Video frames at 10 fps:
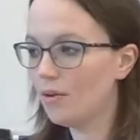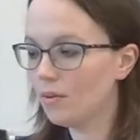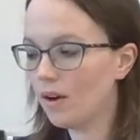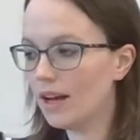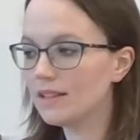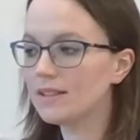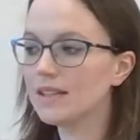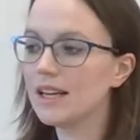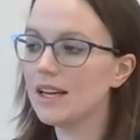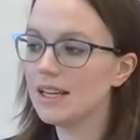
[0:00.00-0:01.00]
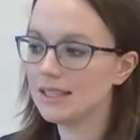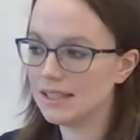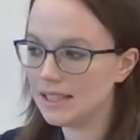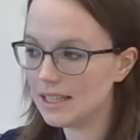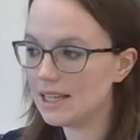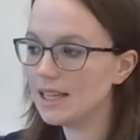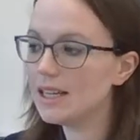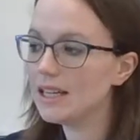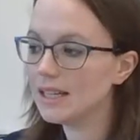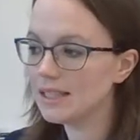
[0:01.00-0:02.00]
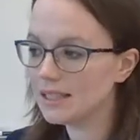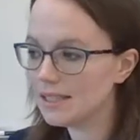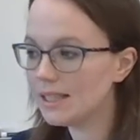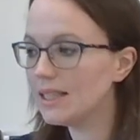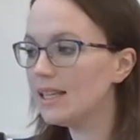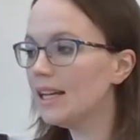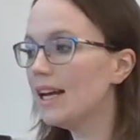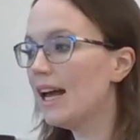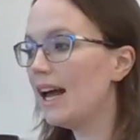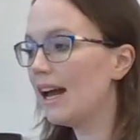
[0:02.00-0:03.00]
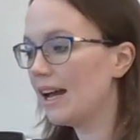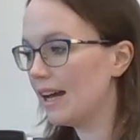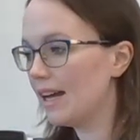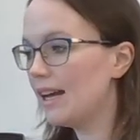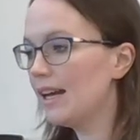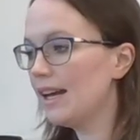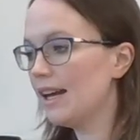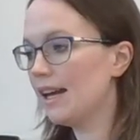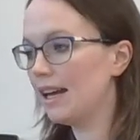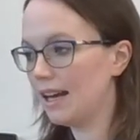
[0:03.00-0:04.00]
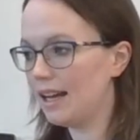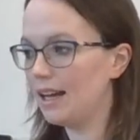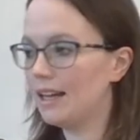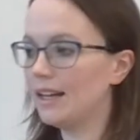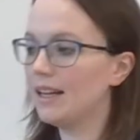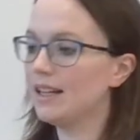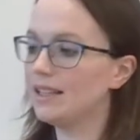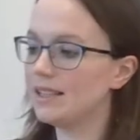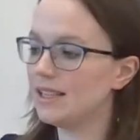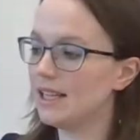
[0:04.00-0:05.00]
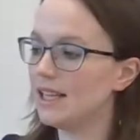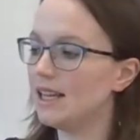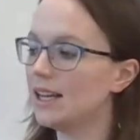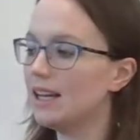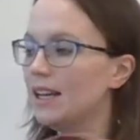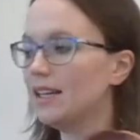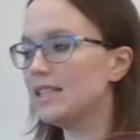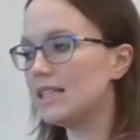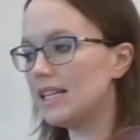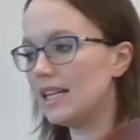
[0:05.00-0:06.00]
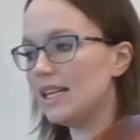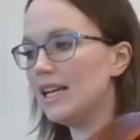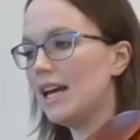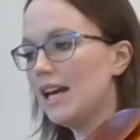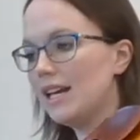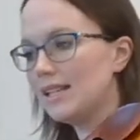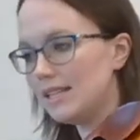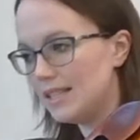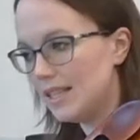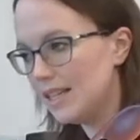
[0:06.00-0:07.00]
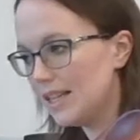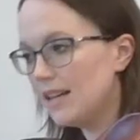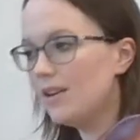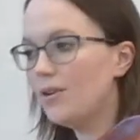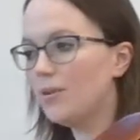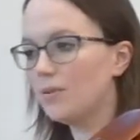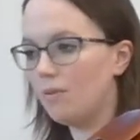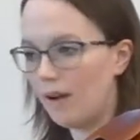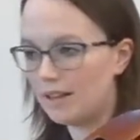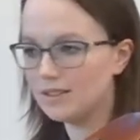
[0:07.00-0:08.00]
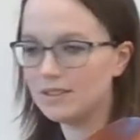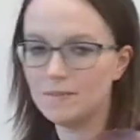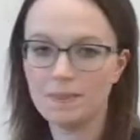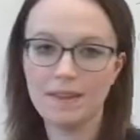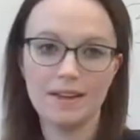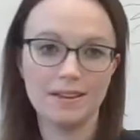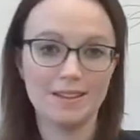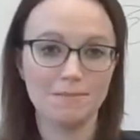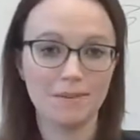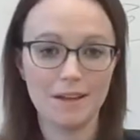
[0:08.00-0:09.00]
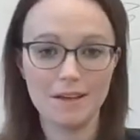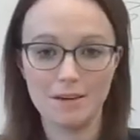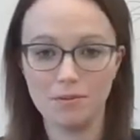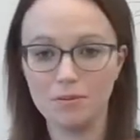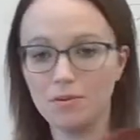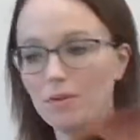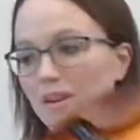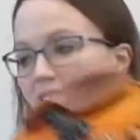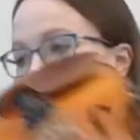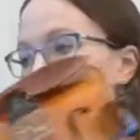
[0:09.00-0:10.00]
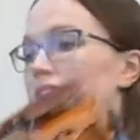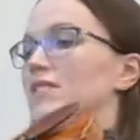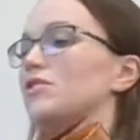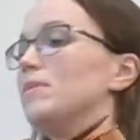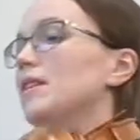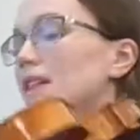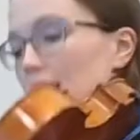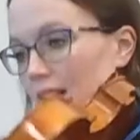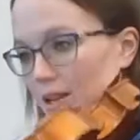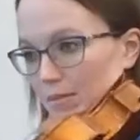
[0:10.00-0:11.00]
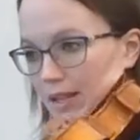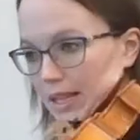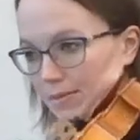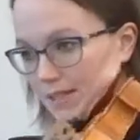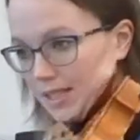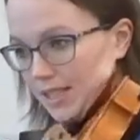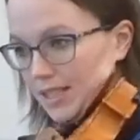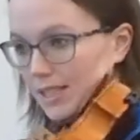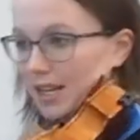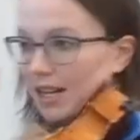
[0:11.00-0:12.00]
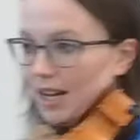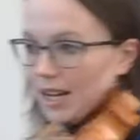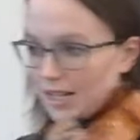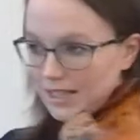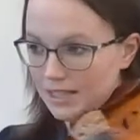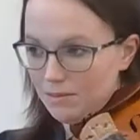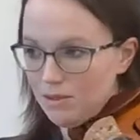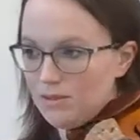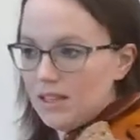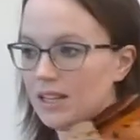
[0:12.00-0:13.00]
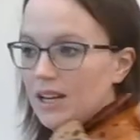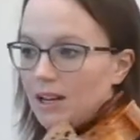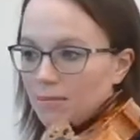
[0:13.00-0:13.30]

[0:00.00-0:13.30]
rest. D, D, A, D, D, D, rest. Let's play number 4. We're going to get our instrument in playing position, eyes on the music,